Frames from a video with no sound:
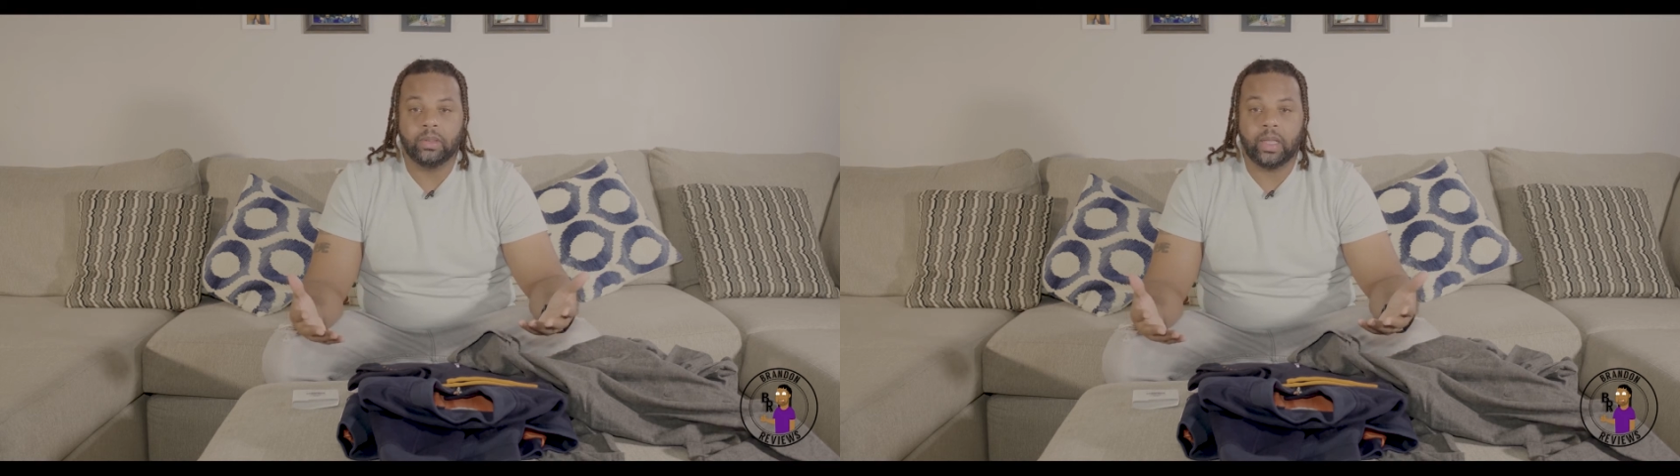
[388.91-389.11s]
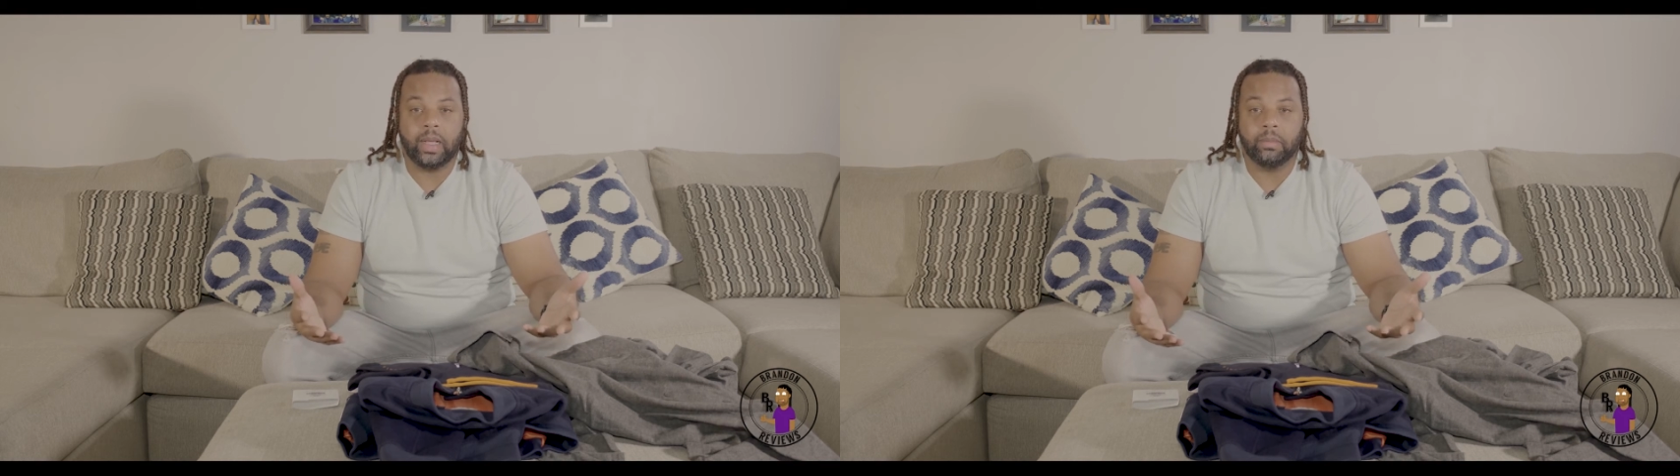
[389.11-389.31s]

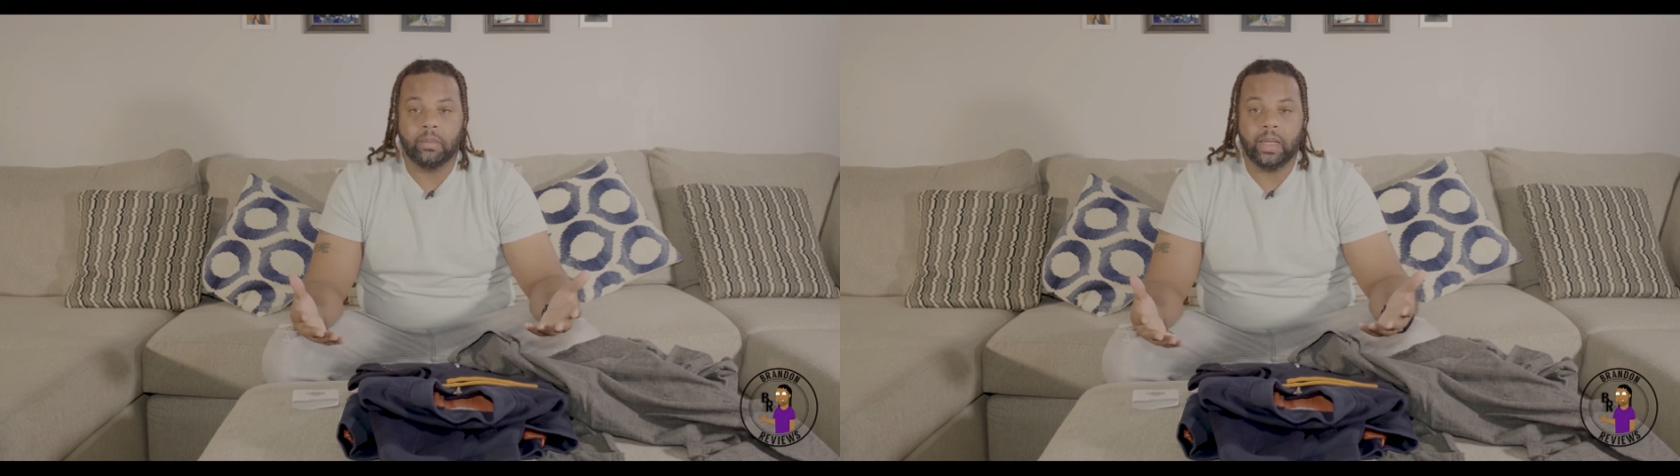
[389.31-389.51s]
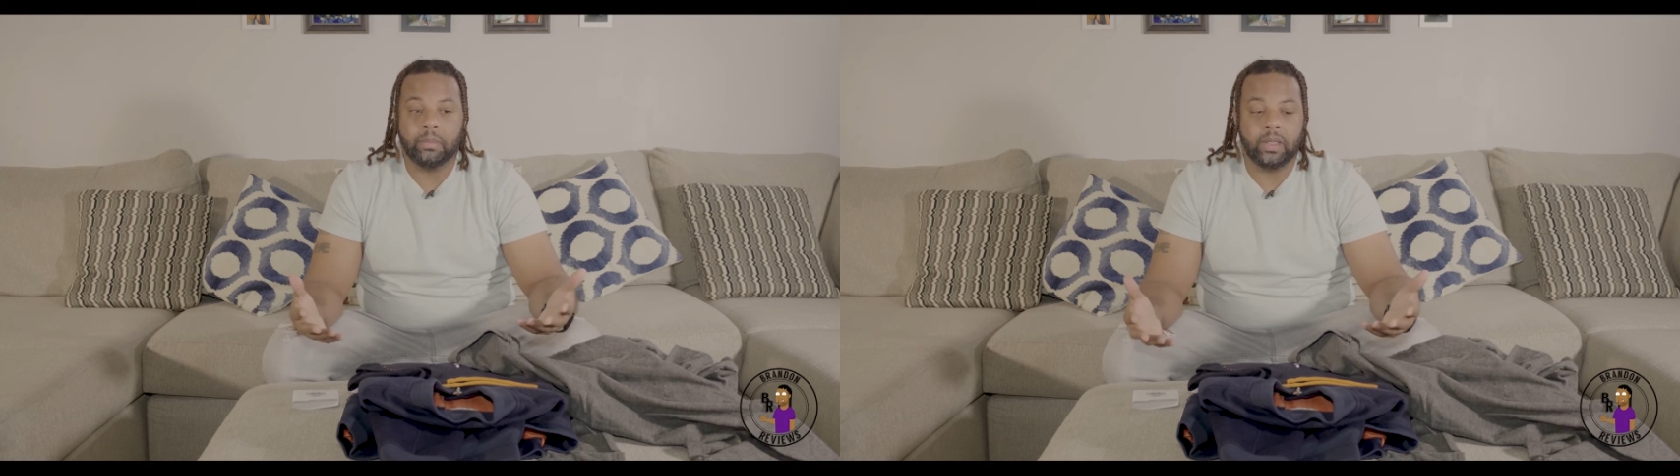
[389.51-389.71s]
that
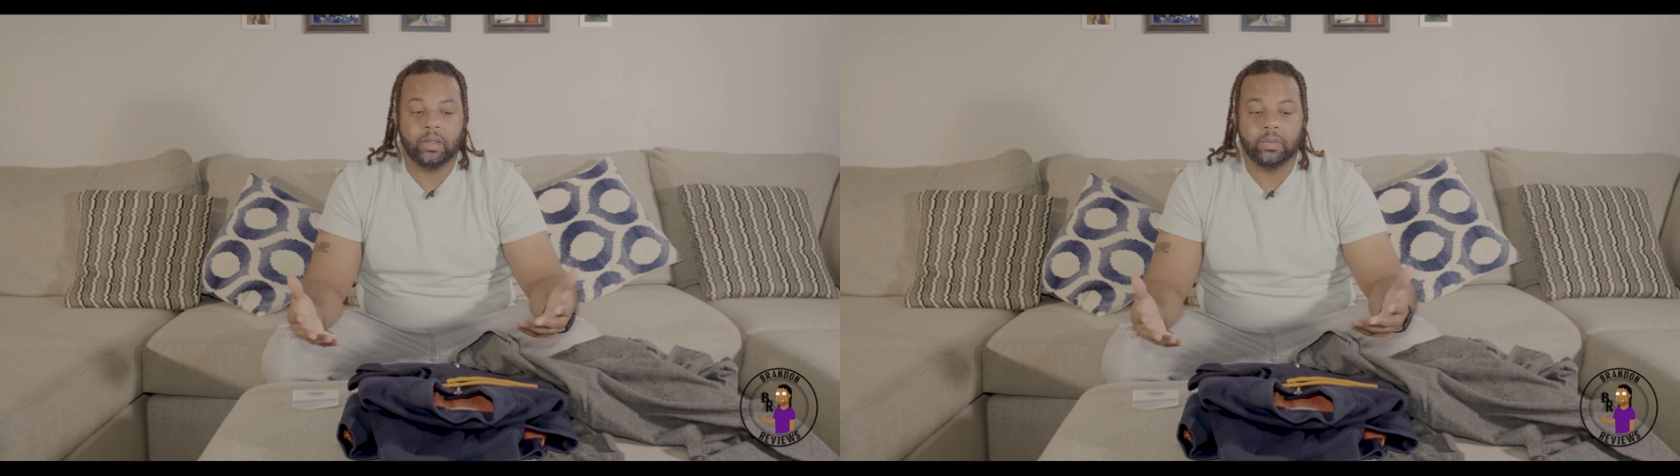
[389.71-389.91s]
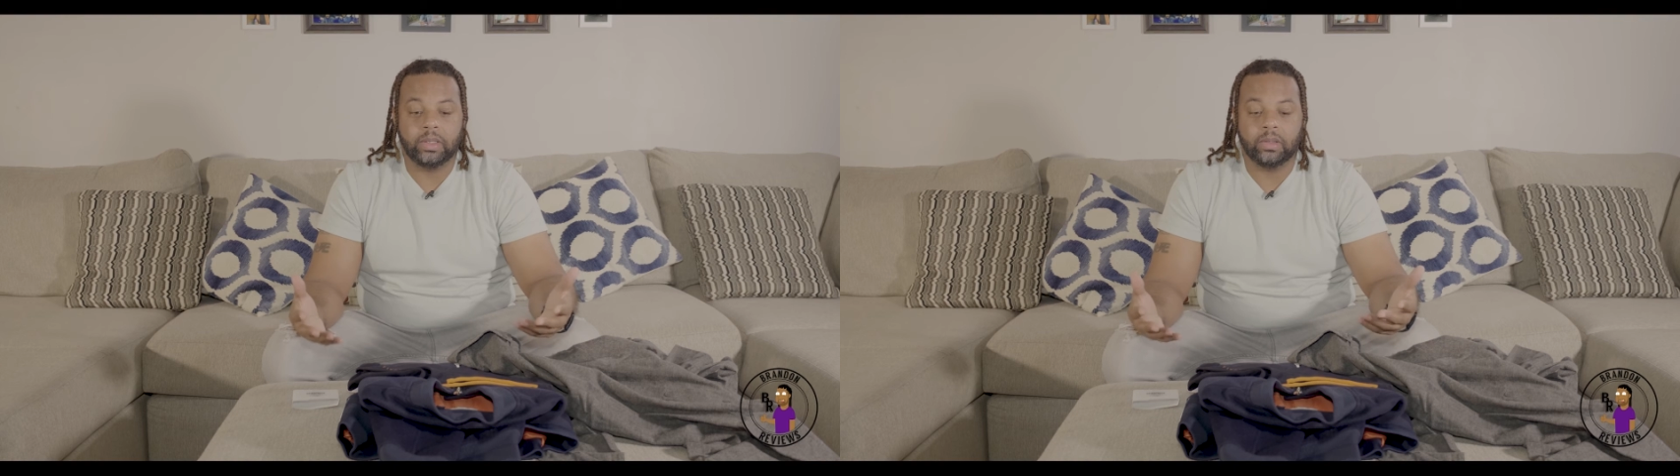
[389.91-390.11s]
might be
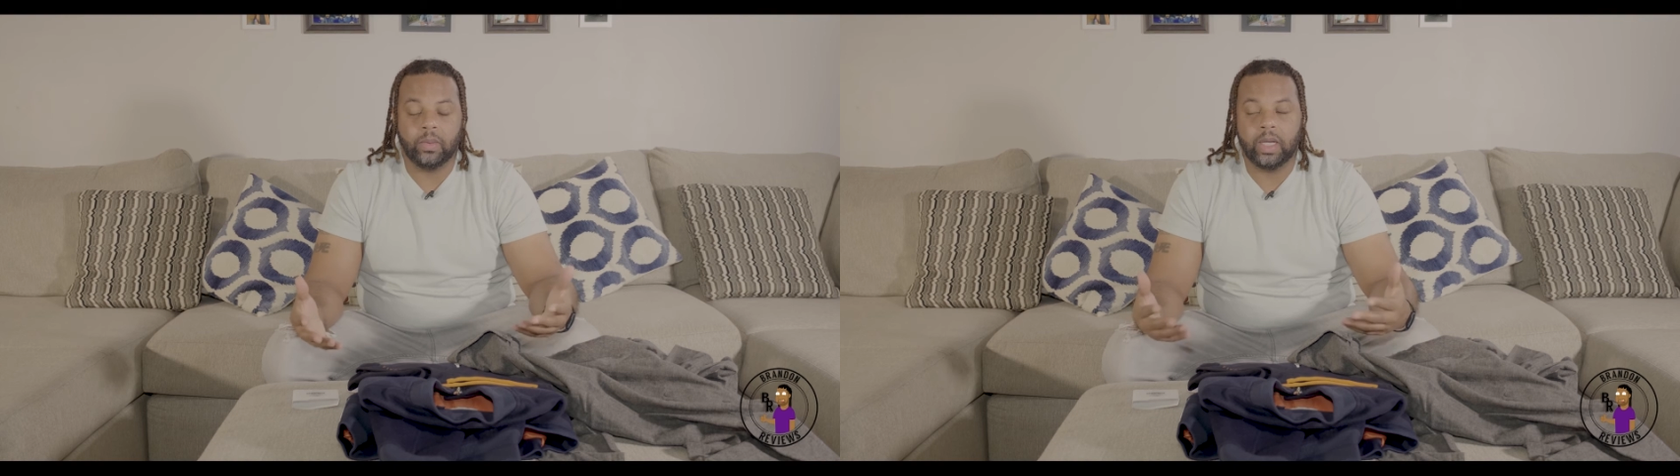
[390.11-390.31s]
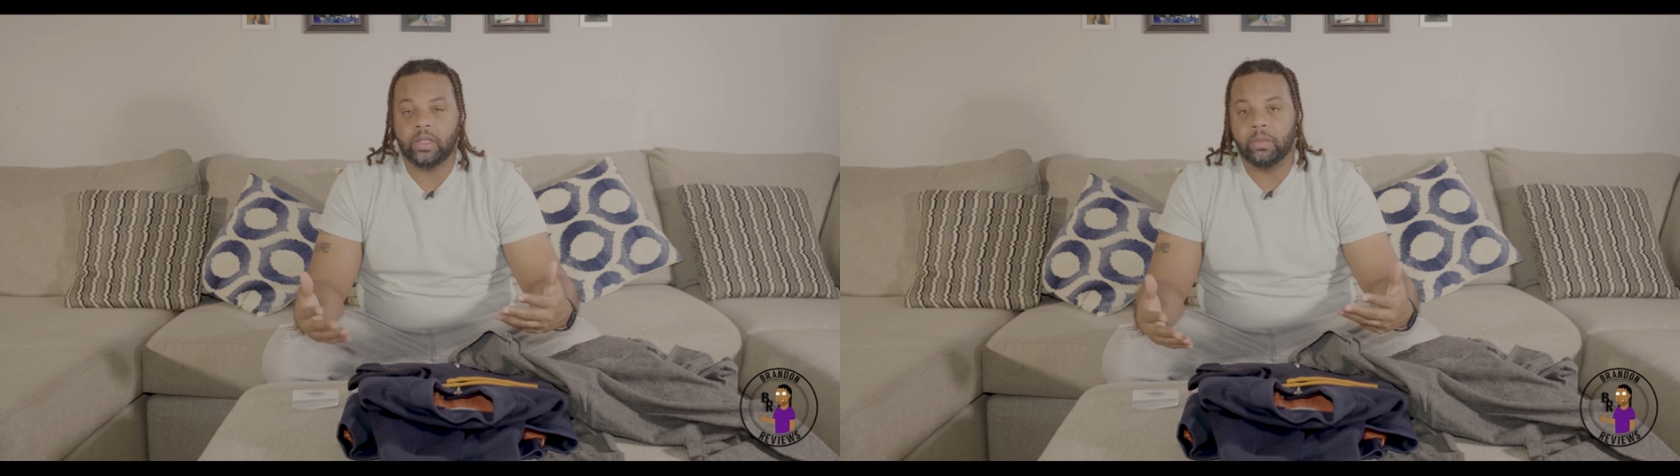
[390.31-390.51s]
the reason why you